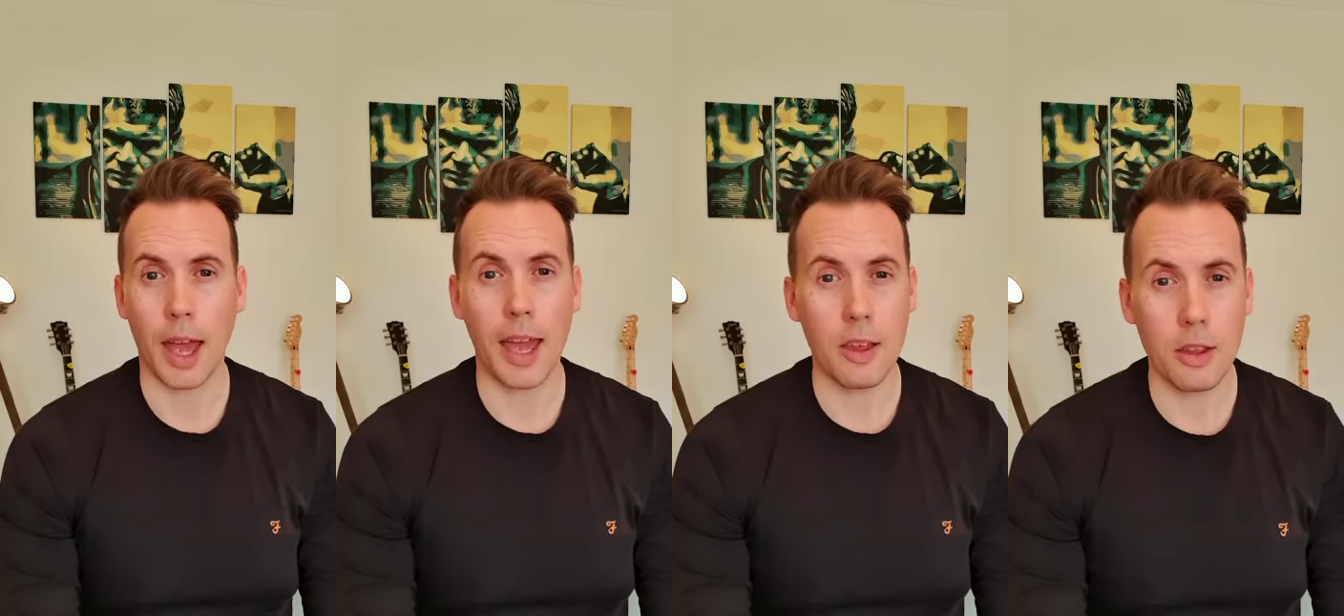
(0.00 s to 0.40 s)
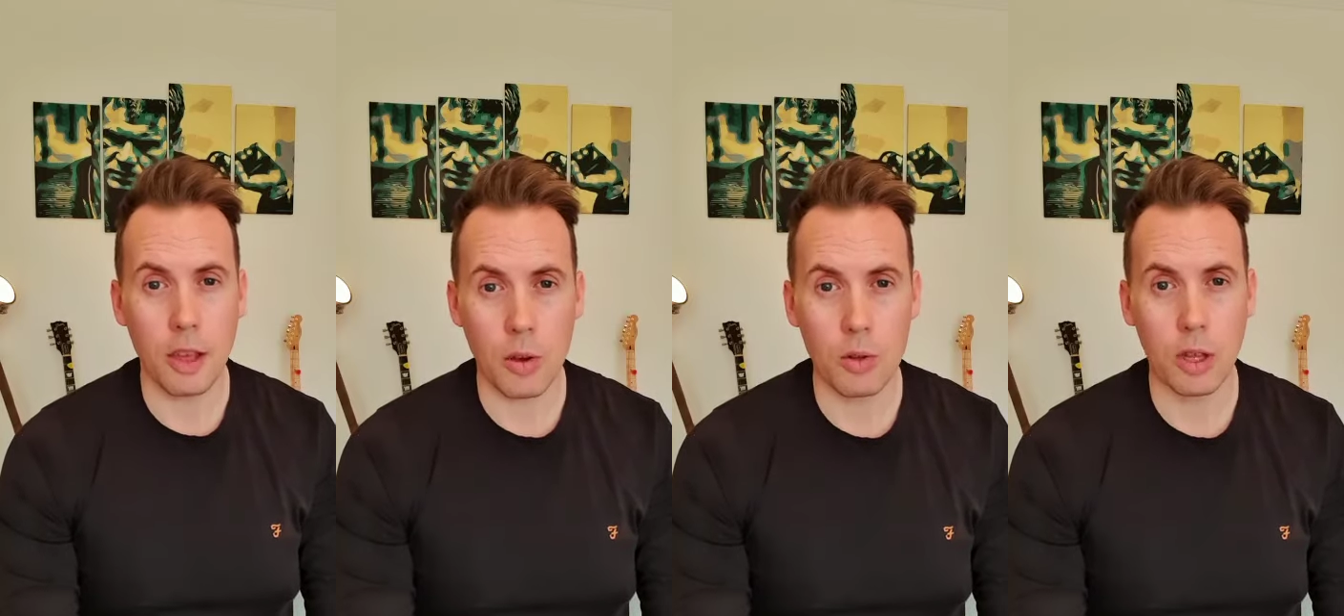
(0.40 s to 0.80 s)
It is
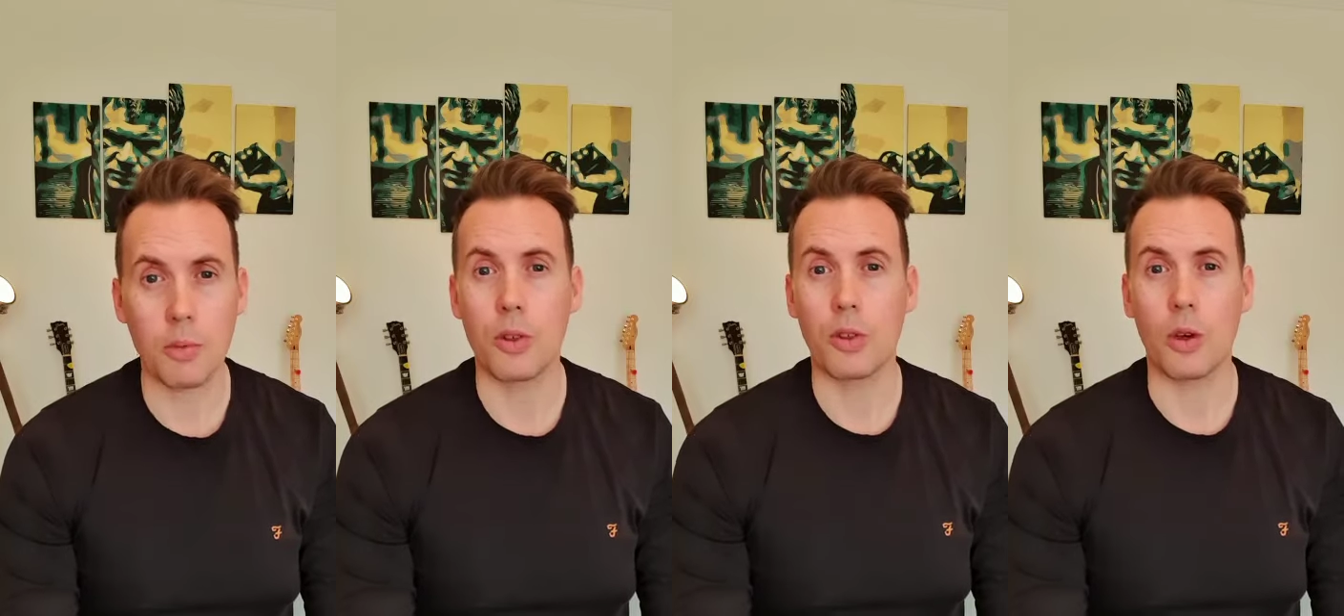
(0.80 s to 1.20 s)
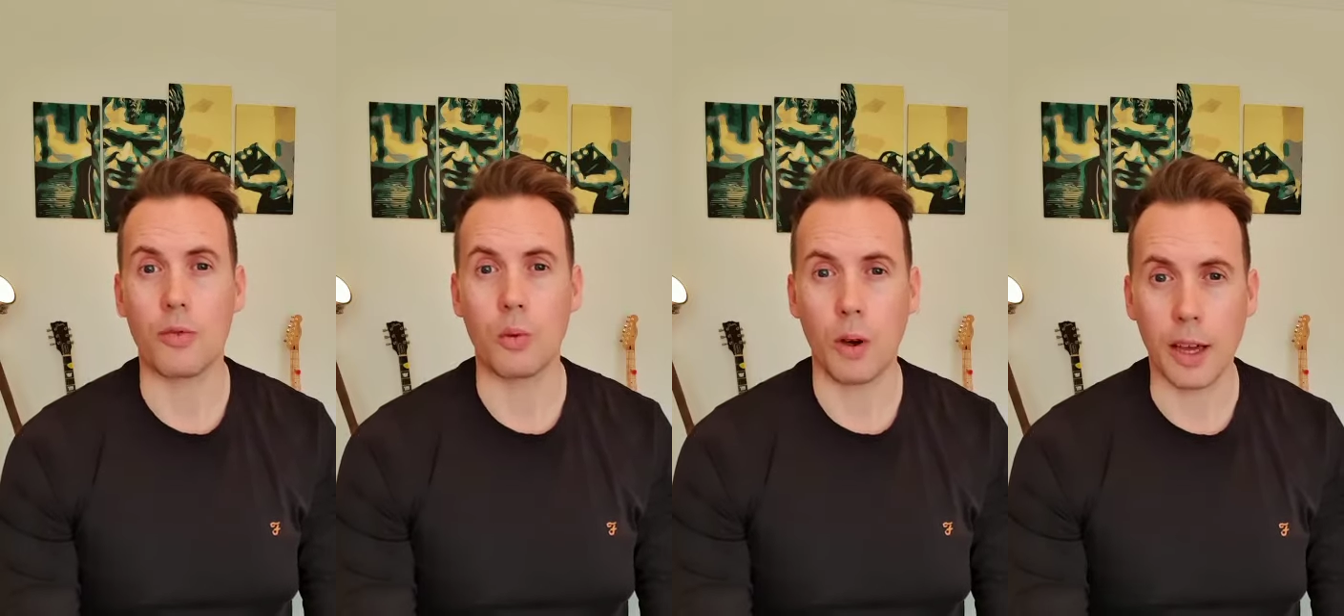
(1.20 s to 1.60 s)
no substitute
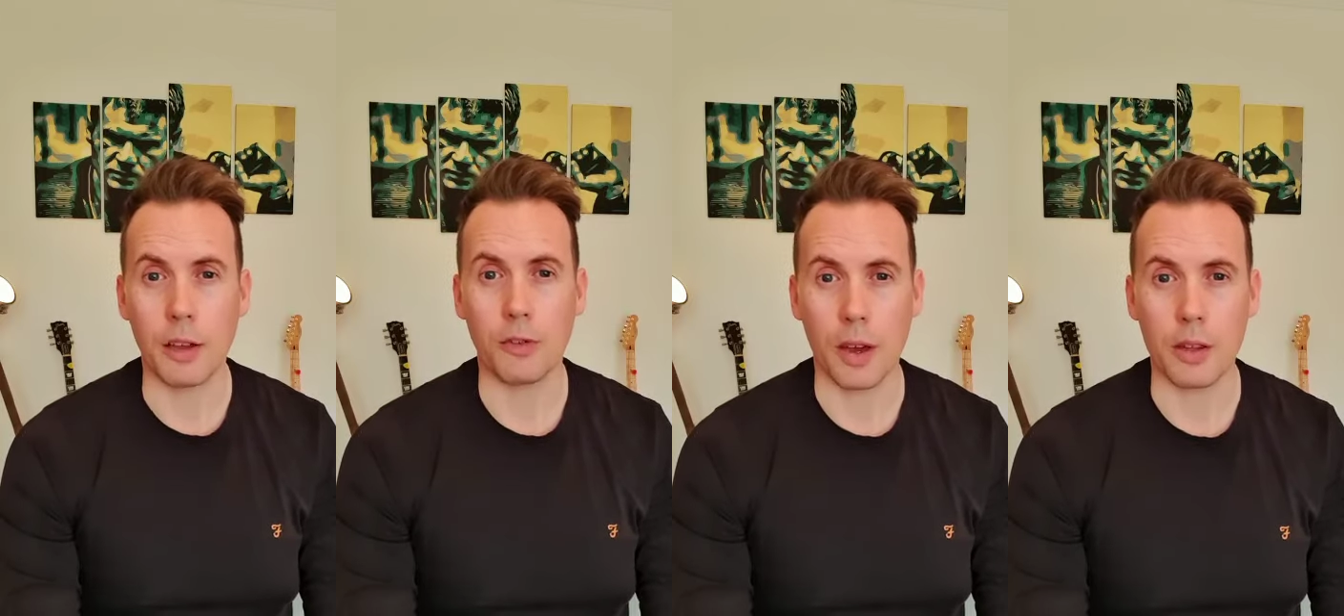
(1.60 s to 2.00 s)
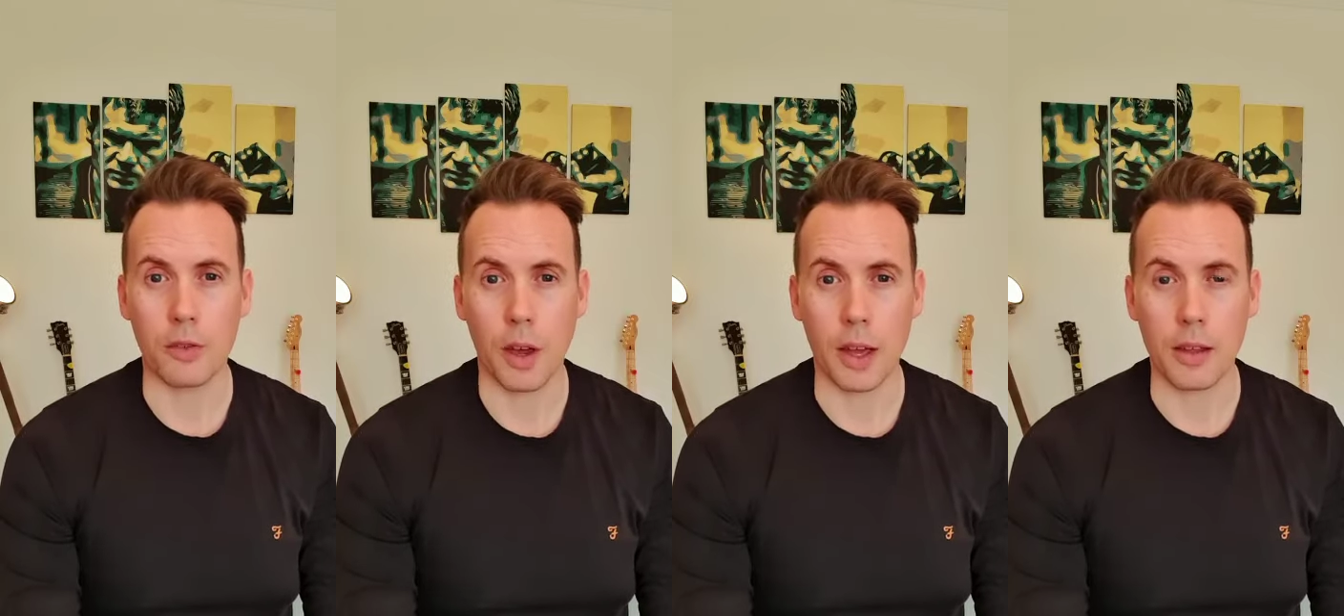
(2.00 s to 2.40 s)
for working face to
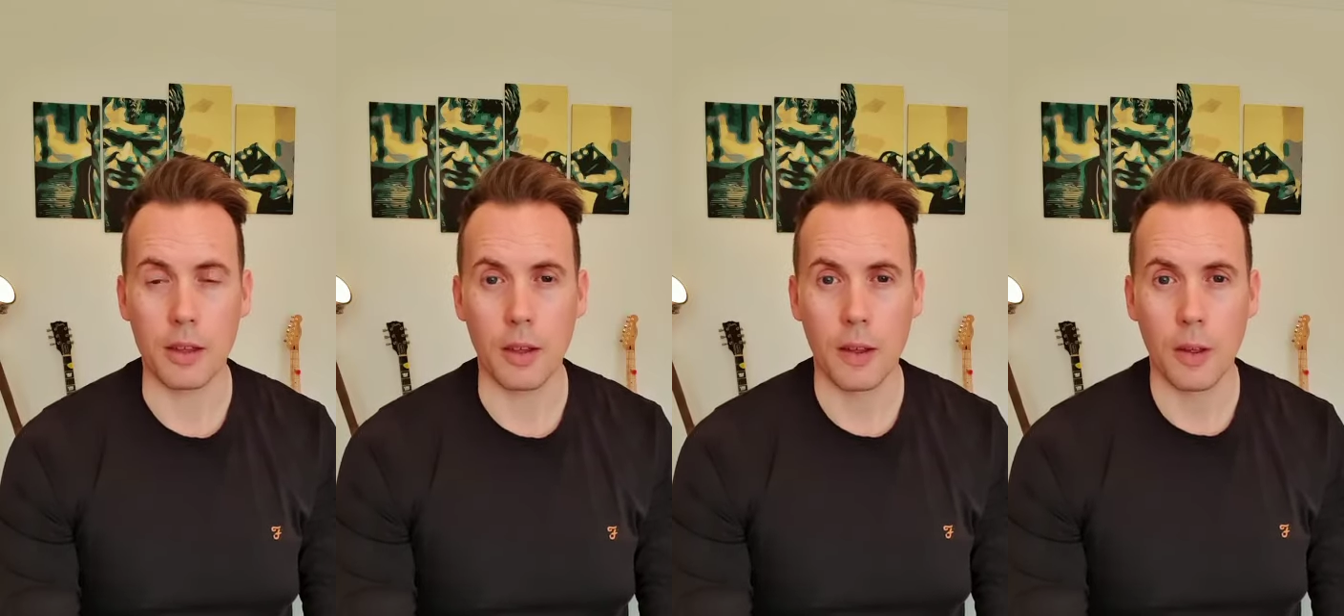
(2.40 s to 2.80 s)
face,